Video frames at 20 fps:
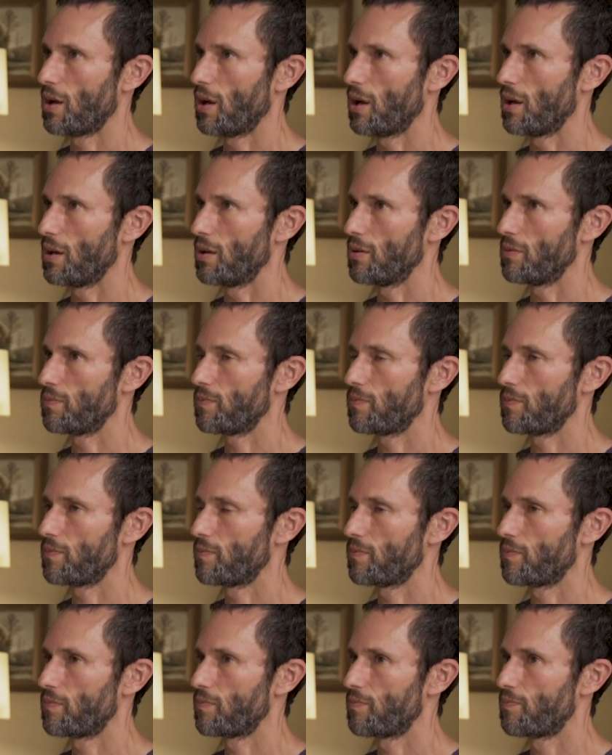Uh,
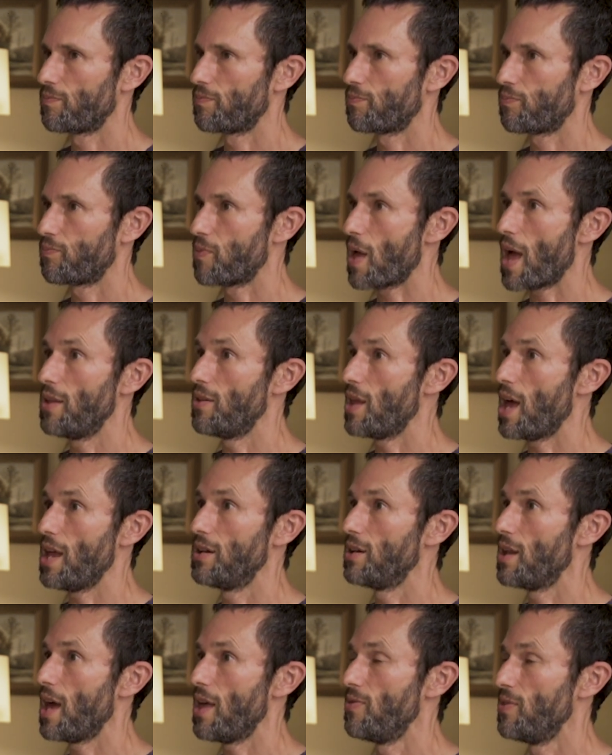and,
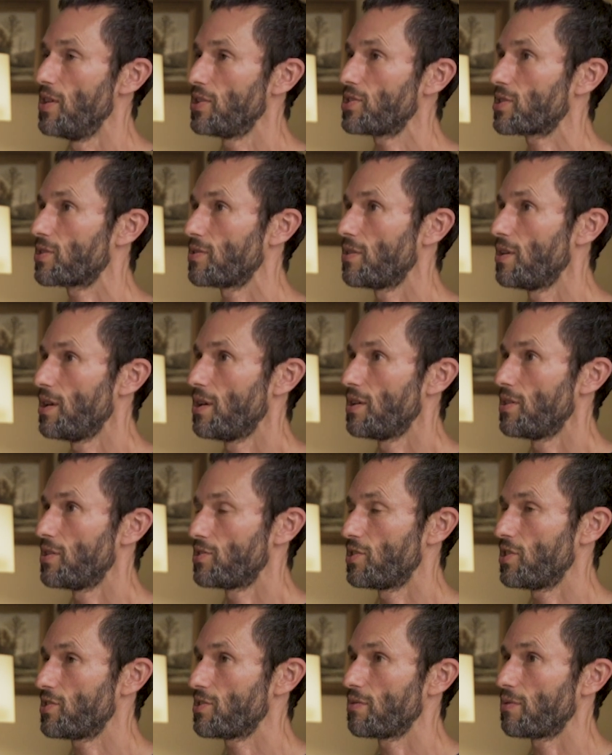and, and this
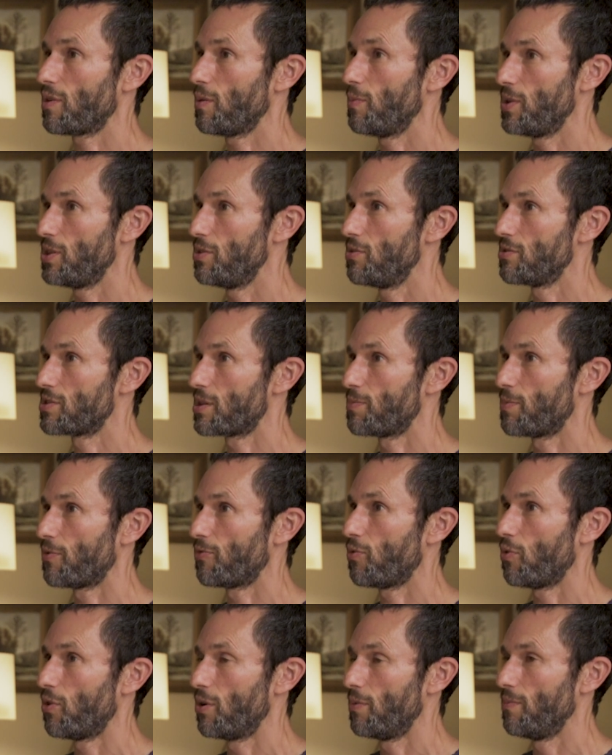system can be used to
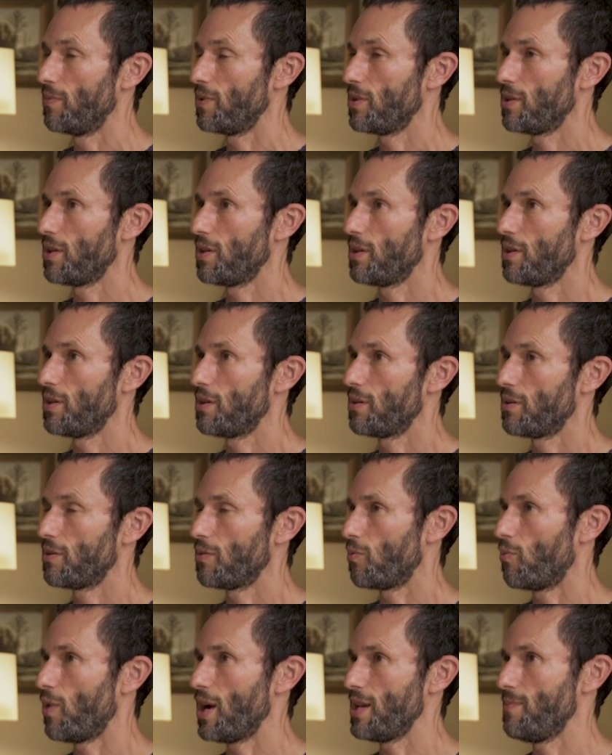perform
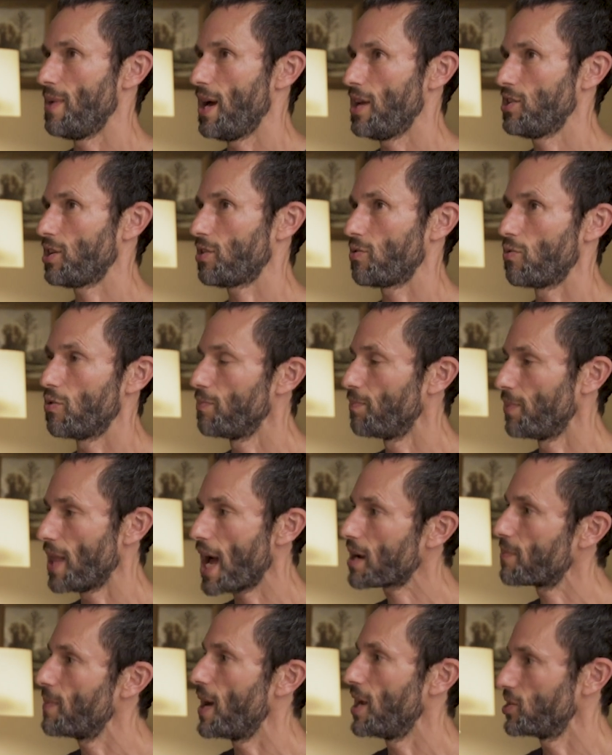white magic or
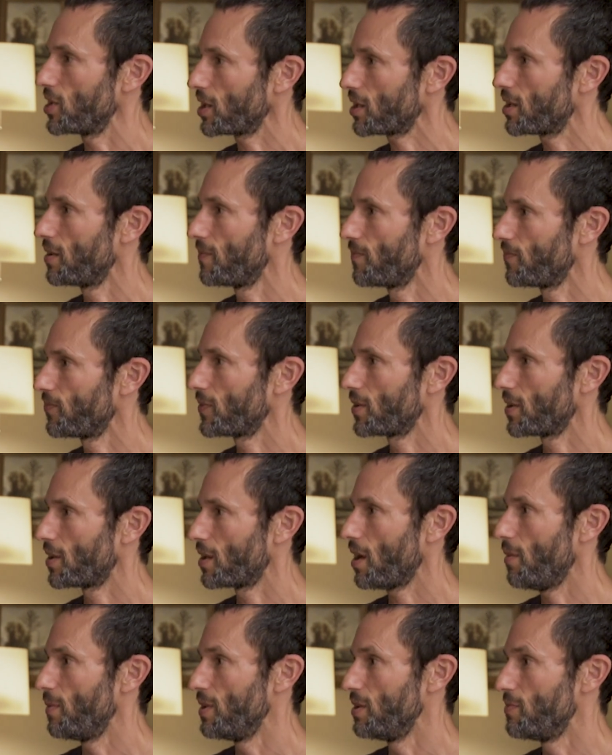black magic.
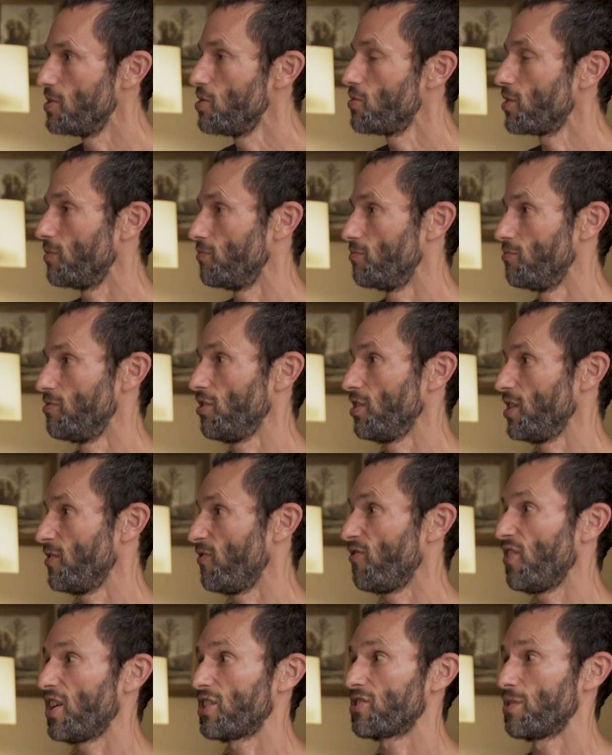I mean, you can really
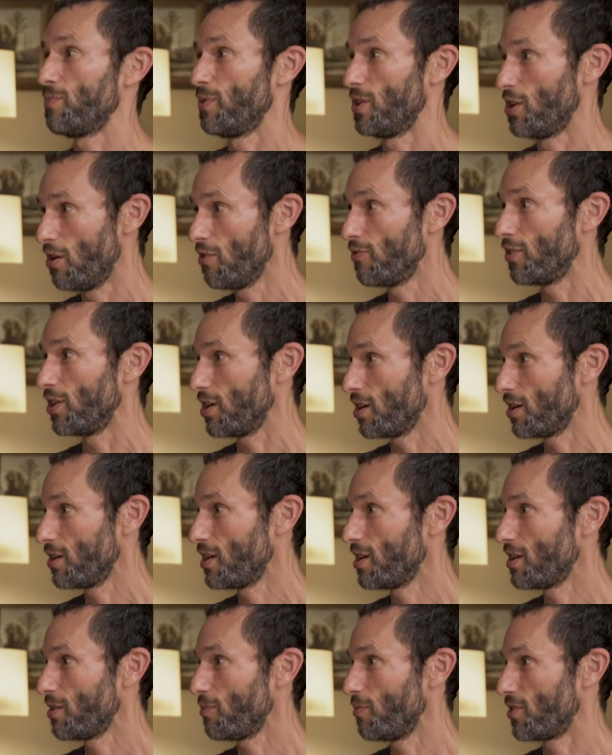fuck someone over
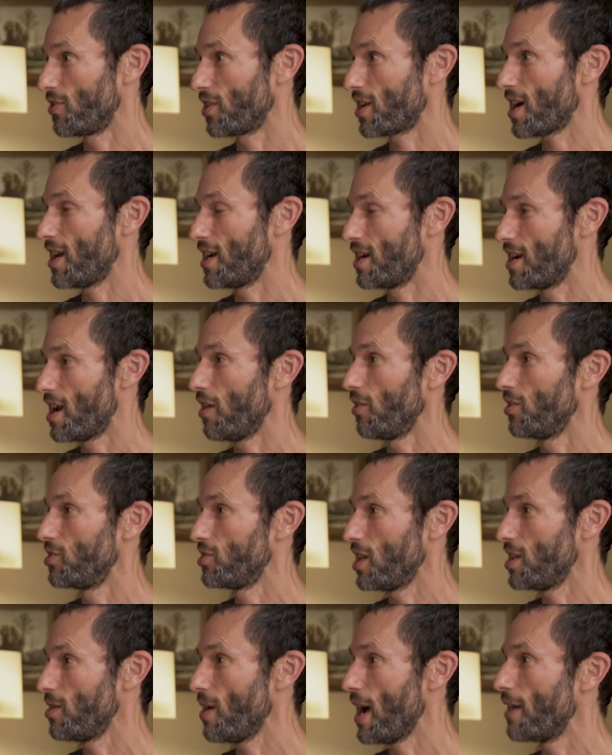with the kind of
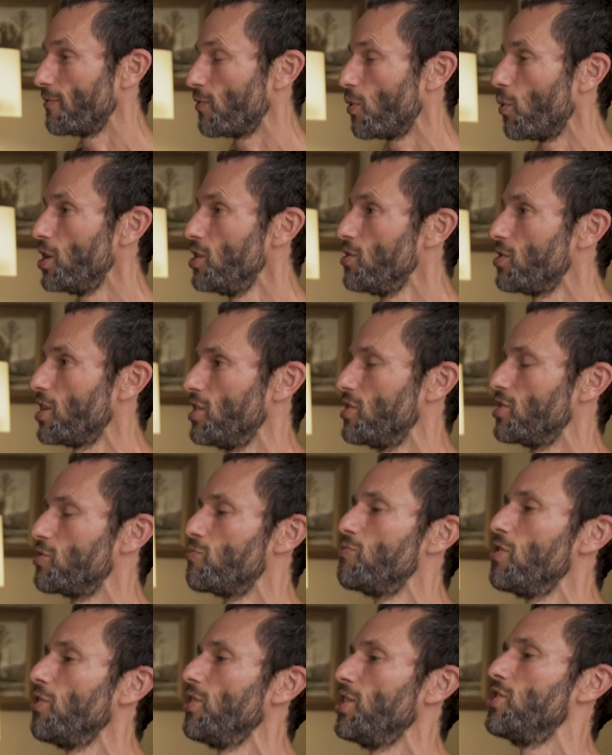knowledge that you have, or you can
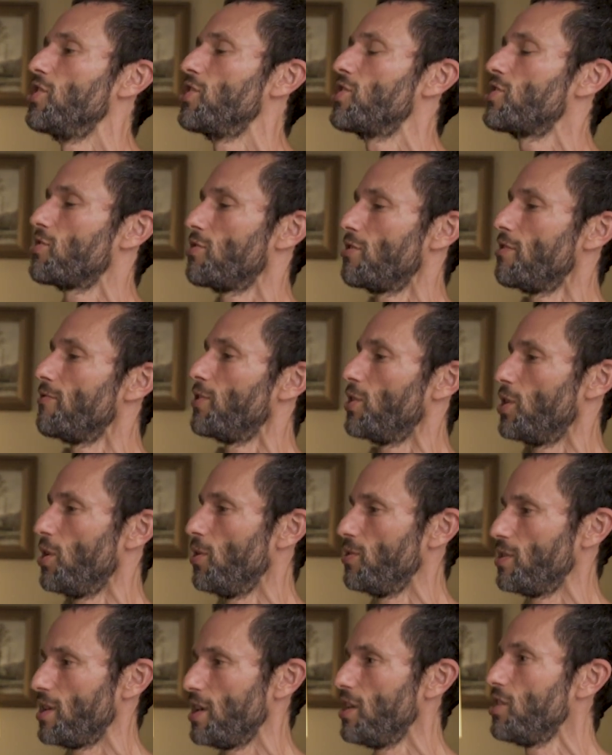really just serve your
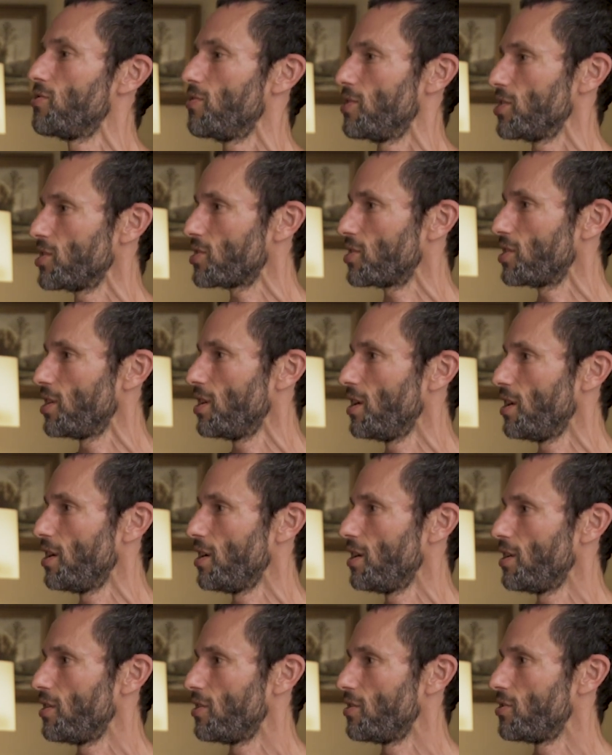own interest
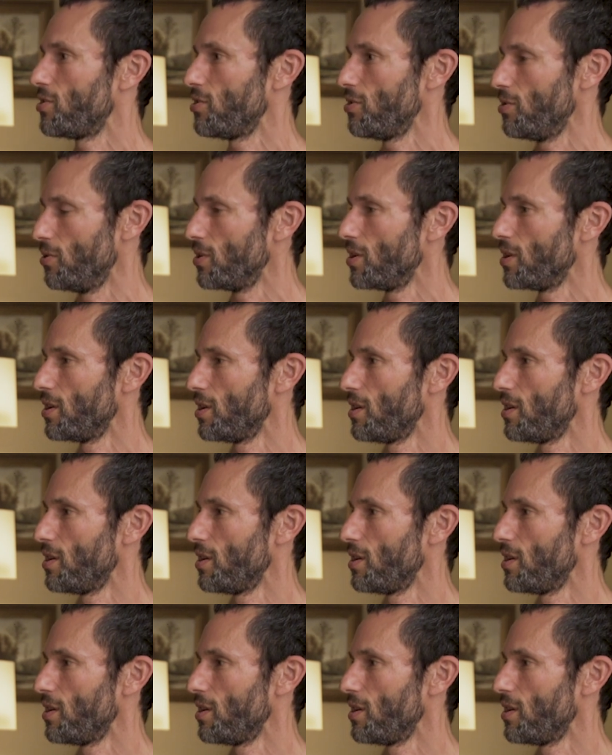too.